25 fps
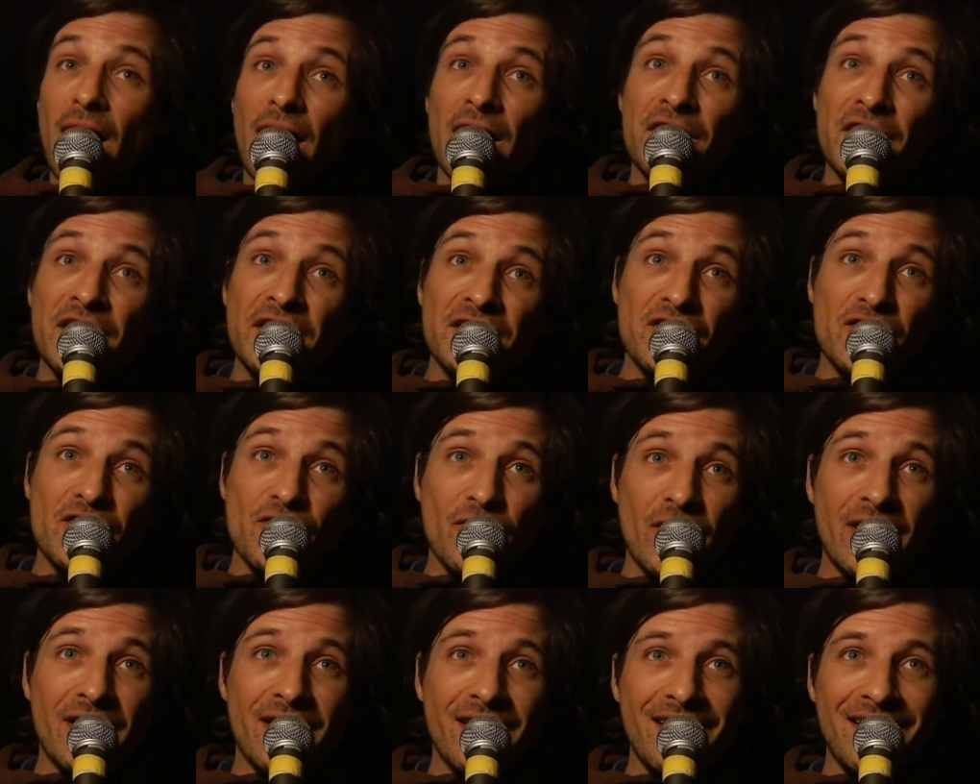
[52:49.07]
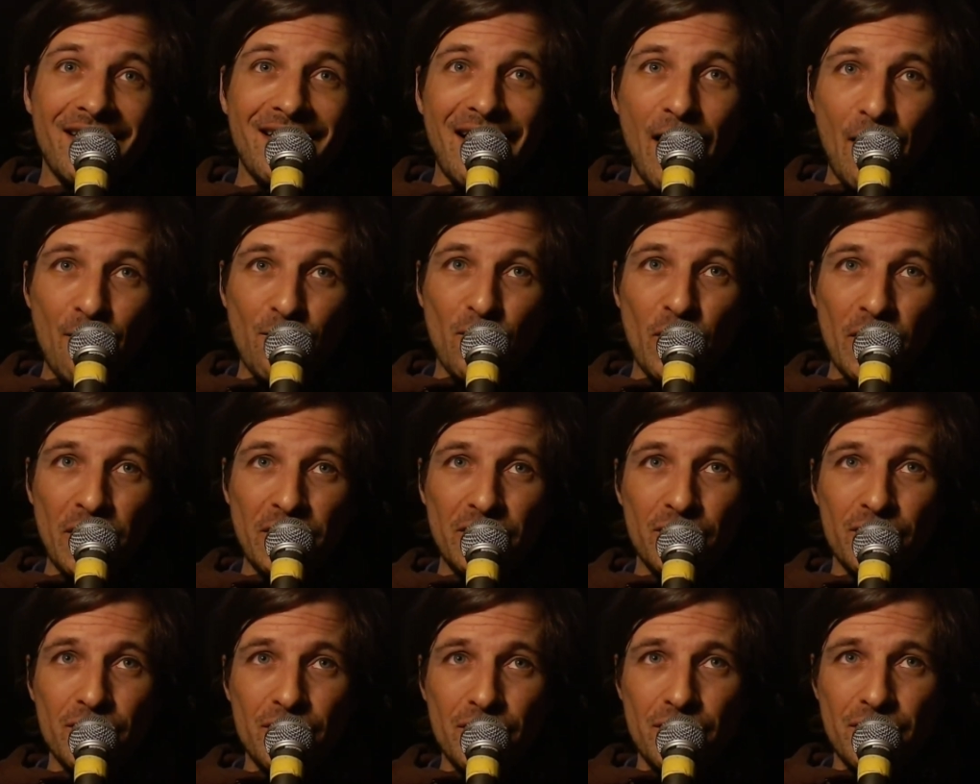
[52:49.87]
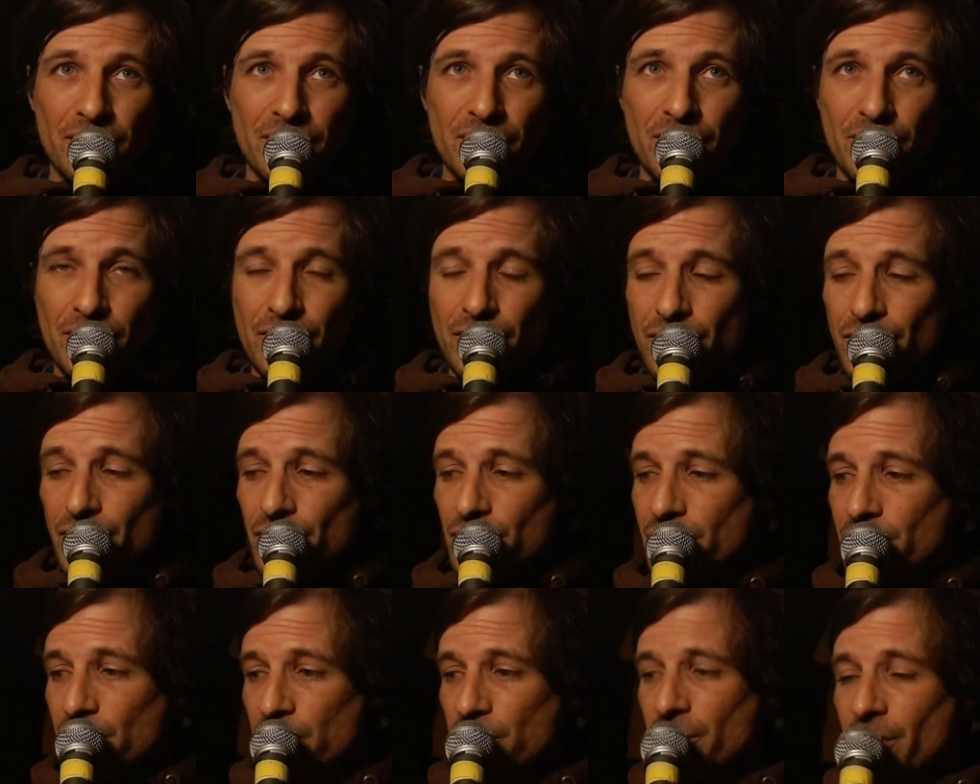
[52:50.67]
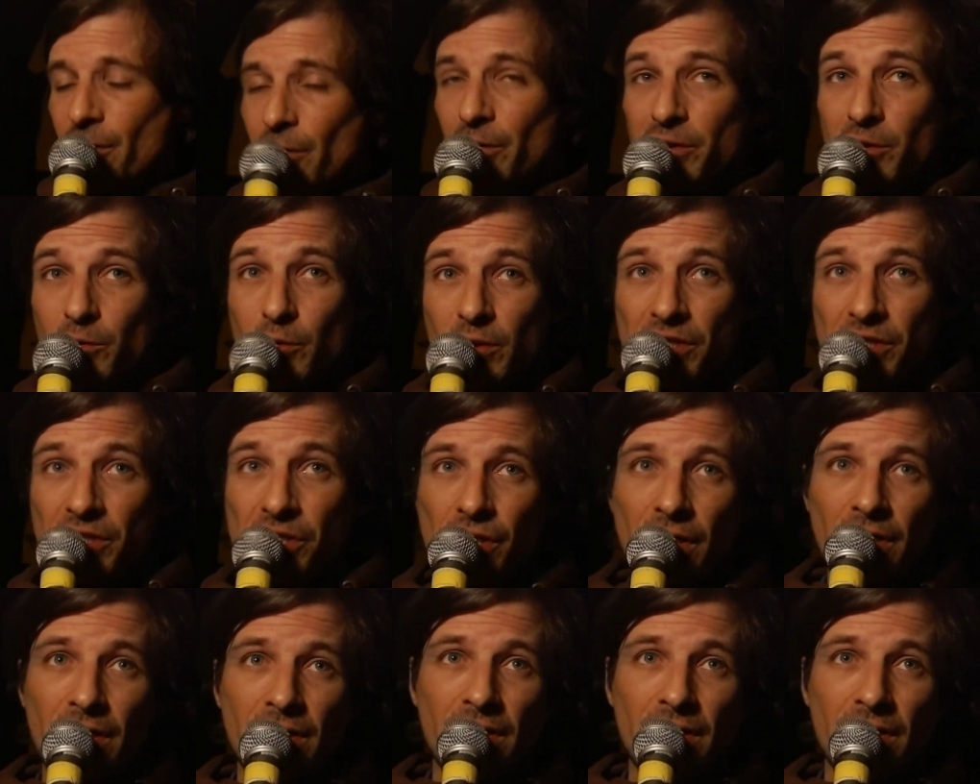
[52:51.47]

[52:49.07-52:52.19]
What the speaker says: A neat trick I'm going to show you, which